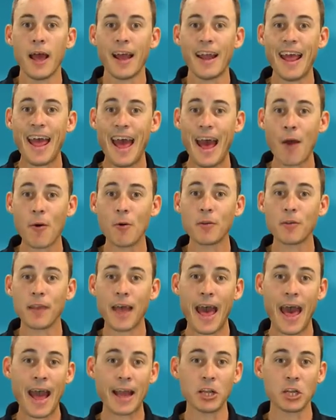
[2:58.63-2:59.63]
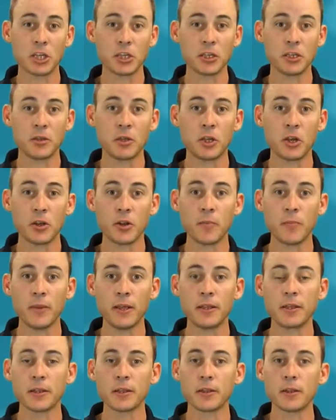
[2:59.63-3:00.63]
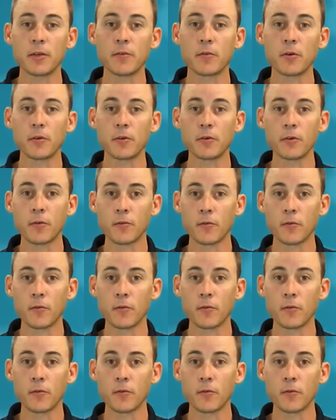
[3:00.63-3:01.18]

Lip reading: and how is it actually going to be delivered